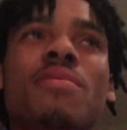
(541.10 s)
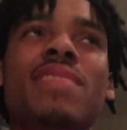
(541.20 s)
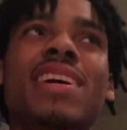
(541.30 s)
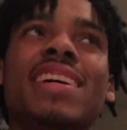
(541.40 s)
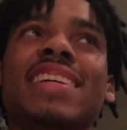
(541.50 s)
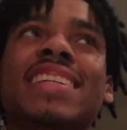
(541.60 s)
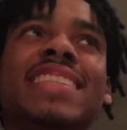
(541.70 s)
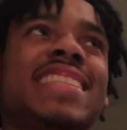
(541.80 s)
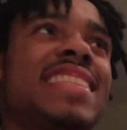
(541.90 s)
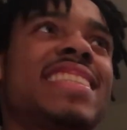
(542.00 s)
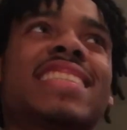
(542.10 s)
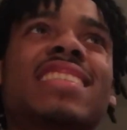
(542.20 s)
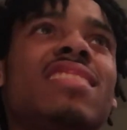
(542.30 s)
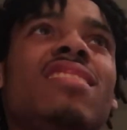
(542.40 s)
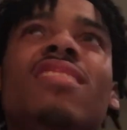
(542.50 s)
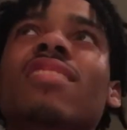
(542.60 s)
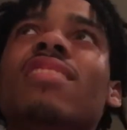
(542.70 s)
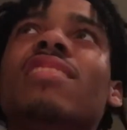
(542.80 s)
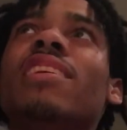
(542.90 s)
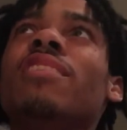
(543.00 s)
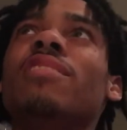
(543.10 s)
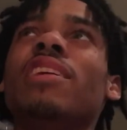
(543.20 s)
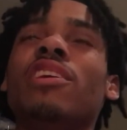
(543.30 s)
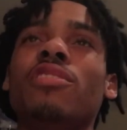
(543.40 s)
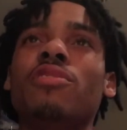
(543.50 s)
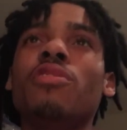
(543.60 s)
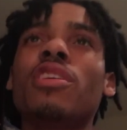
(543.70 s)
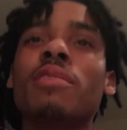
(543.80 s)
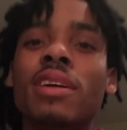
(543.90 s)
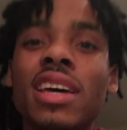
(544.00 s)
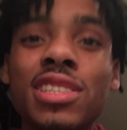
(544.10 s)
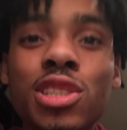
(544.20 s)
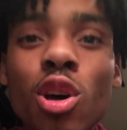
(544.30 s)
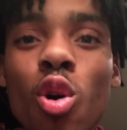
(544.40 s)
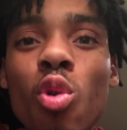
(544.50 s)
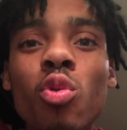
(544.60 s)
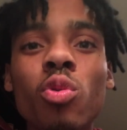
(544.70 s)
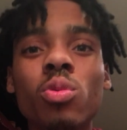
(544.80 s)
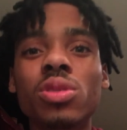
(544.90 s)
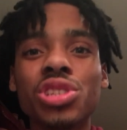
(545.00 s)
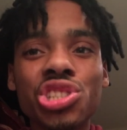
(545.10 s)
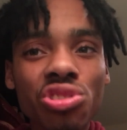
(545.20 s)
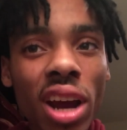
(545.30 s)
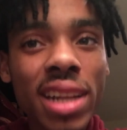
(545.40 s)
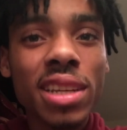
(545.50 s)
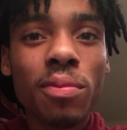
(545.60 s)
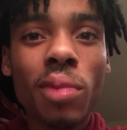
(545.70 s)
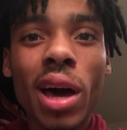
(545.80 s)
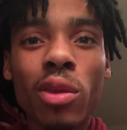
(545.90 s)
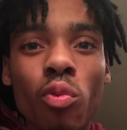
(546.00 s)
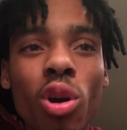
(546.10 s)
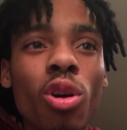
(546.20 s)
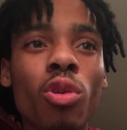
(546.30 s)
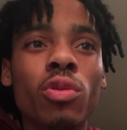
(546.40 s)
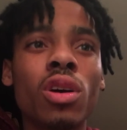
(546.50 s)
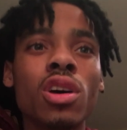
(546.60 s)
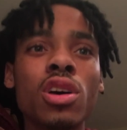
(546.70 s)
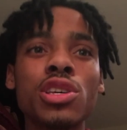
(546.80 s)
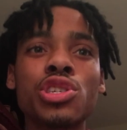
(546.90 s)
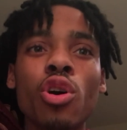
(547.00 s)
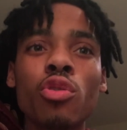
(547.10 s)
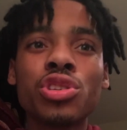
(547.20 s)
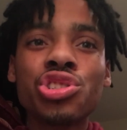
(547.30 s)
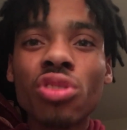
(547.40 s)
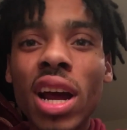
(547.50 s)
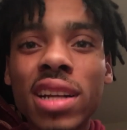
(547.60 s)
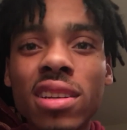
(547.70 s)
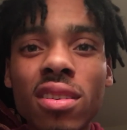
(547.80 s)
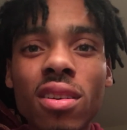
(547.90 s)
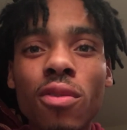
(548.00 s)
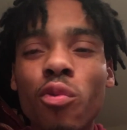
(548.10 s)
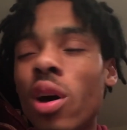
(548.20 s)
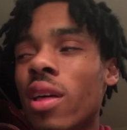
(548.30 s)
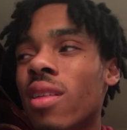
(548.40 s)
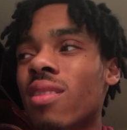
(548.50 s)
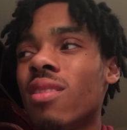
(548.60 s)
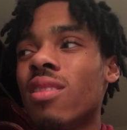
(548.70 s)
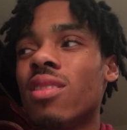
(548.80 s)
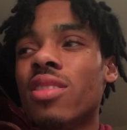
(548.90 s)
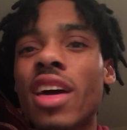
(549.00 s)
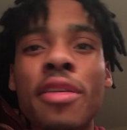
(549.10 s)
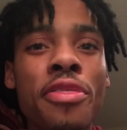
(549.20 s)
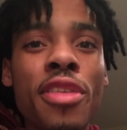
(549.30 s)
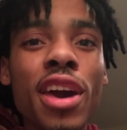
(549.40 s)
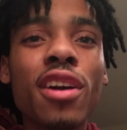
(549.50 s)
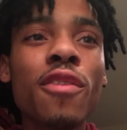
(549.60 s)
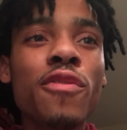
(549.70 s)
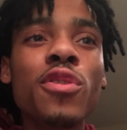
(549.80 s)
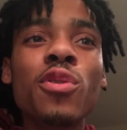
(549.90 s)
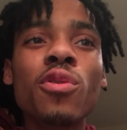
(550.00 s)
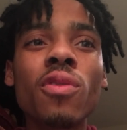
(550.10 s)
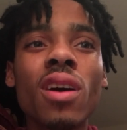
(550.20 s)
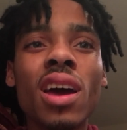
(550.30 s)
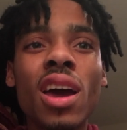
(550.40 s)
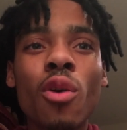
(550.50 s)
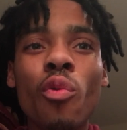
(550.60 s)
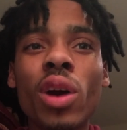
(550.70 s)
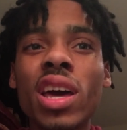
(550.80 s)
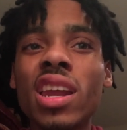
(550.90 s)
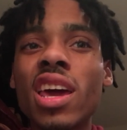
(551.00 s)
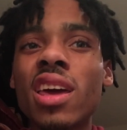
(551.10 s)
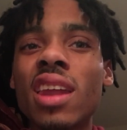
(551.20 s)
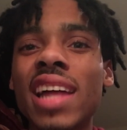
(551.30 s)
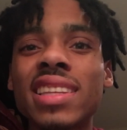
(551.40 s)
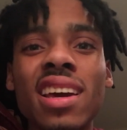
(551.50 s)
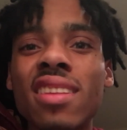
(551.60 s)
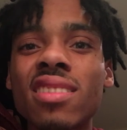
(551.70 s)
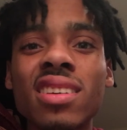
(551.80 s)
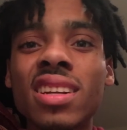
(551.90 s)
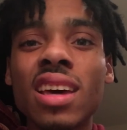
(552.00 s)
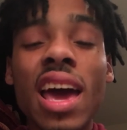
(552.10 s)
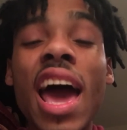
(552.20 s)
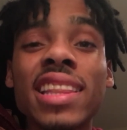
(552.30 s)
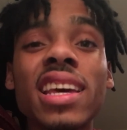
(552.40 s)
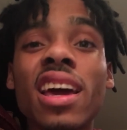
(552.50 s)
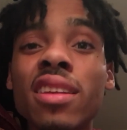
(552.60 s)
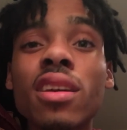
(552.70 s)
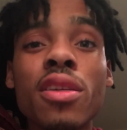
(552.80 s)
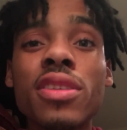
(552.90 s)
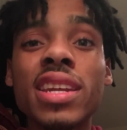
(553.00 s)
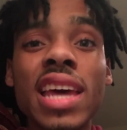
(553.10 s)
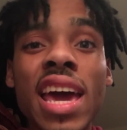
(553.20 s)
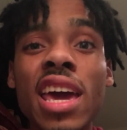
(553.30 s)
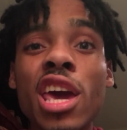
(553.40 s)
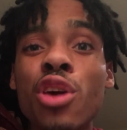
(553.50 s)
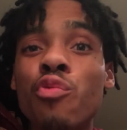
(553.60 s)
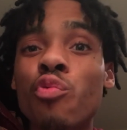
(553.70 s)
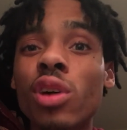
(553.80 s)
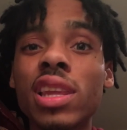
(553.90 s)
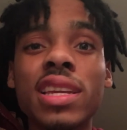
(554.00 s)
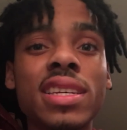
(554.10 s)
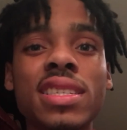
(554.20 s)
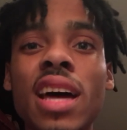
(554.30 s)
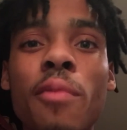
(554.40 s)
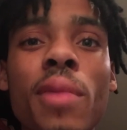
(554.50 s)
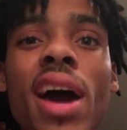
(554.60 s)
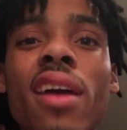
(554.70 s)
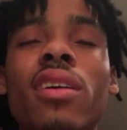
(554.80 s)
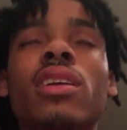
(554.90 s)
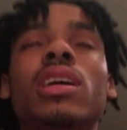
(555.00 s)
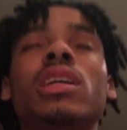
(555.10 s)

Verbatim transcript: because literally you can get so distracted by the world so distracted of what they think of you when it at the end of the, at the end of the day it really does not matter